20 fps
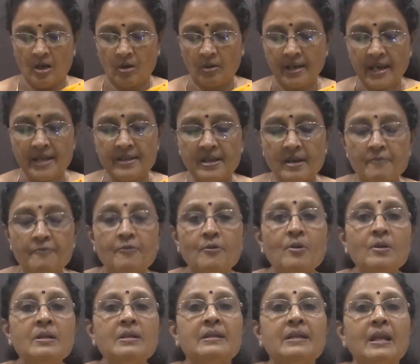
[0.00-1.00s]
okay.
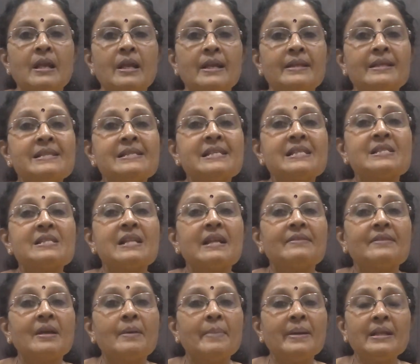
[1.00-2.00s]
Therefore this is
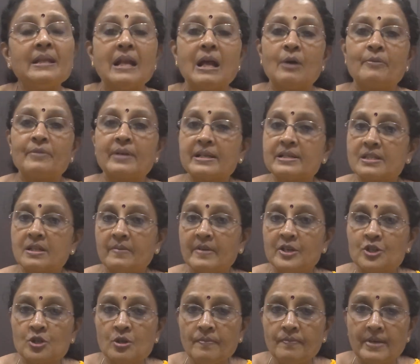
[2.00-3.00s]
nothing but law of
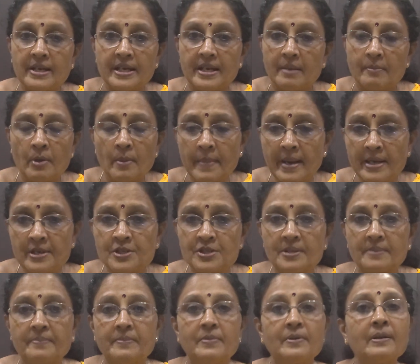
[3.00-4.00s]
conservation of linear
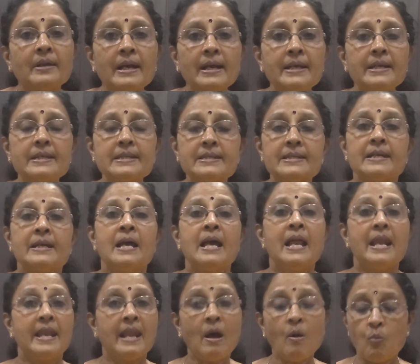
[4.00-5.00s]
momentum, right?
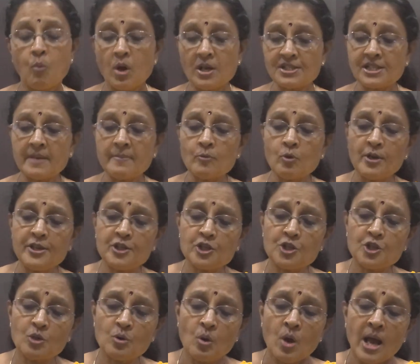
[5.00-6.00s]
Now what I'm going to
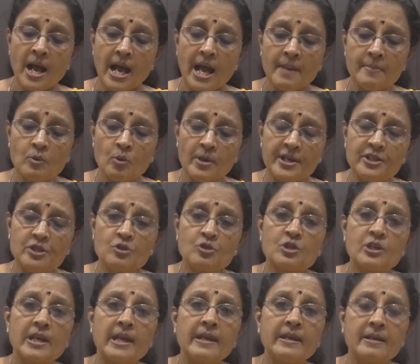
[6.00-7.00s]
do, I'm going to
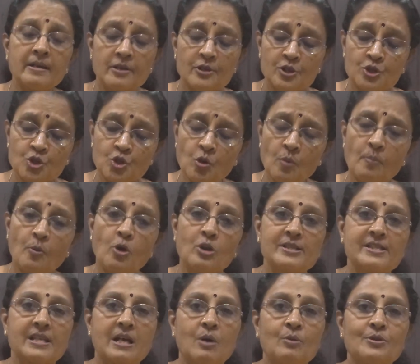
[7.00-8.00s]
take 2
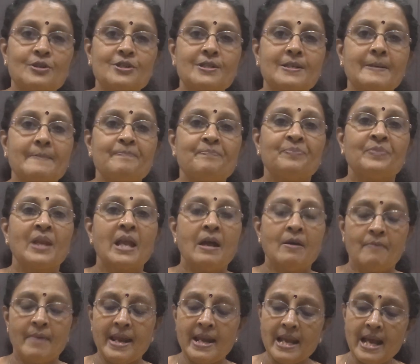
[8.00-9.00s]
balls out.
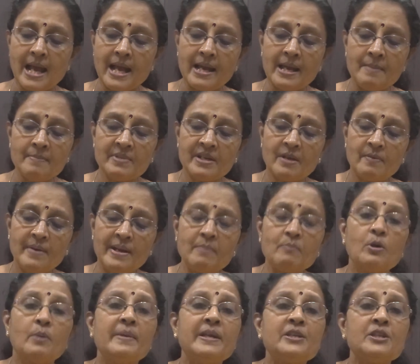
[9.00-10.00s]
When I am giving
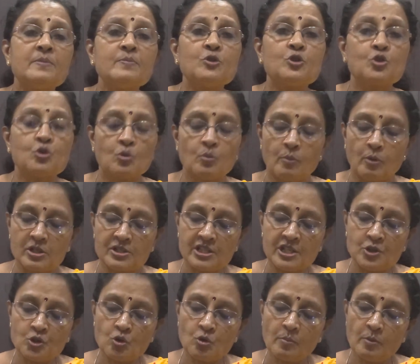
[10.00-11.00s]
momentum to 2 balls,
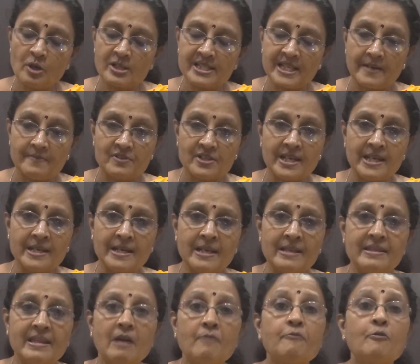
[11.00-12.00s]
see 2 balls I have
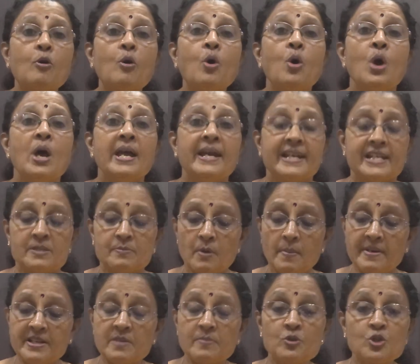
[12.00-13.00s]
taken, therefore its
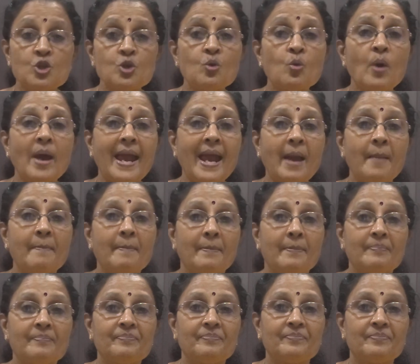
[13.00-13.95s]
momentum 2m,